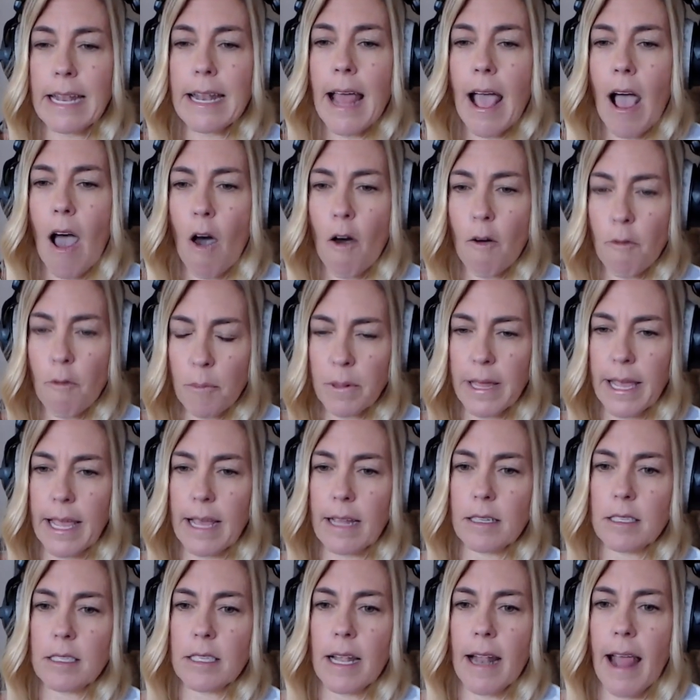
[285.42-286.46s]
health
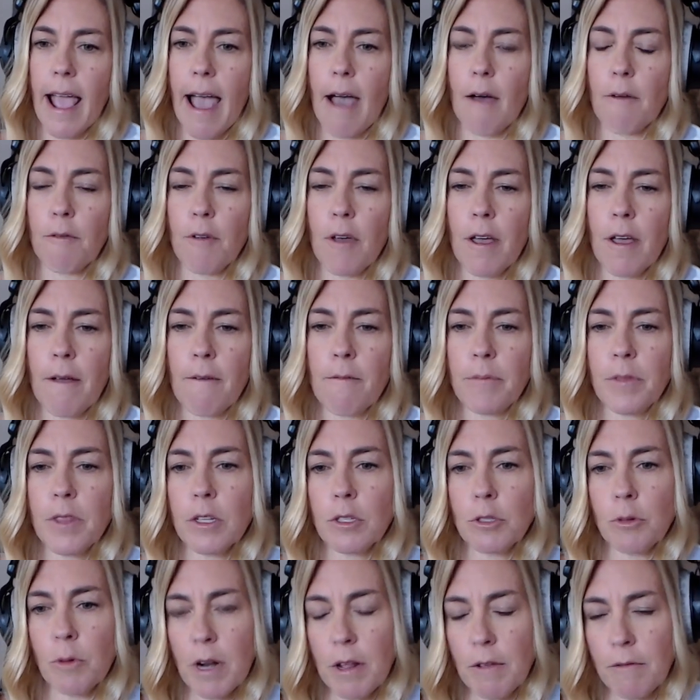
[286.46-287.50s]
plans that have
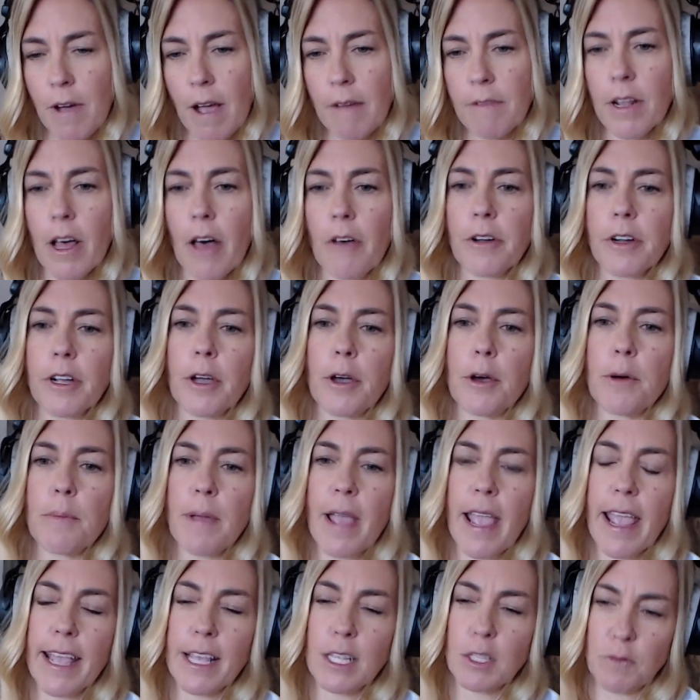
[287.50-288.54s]
$25
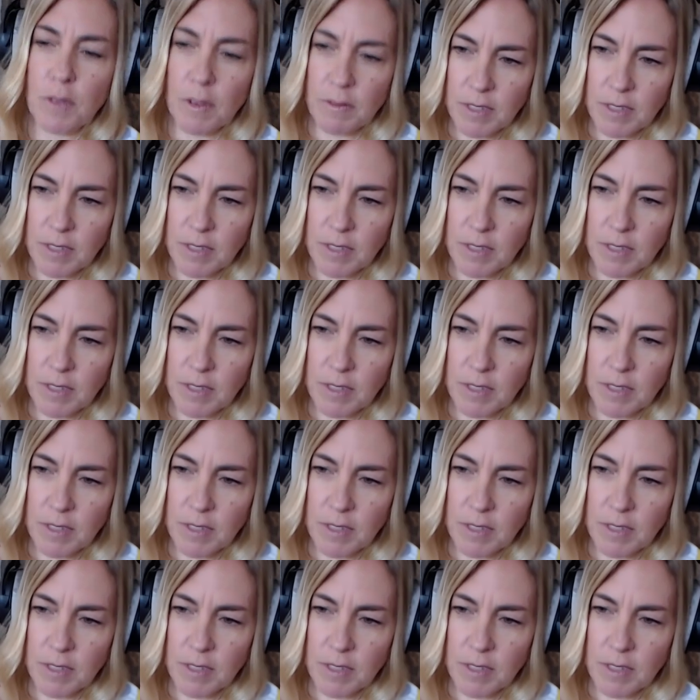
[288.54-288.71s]
copays,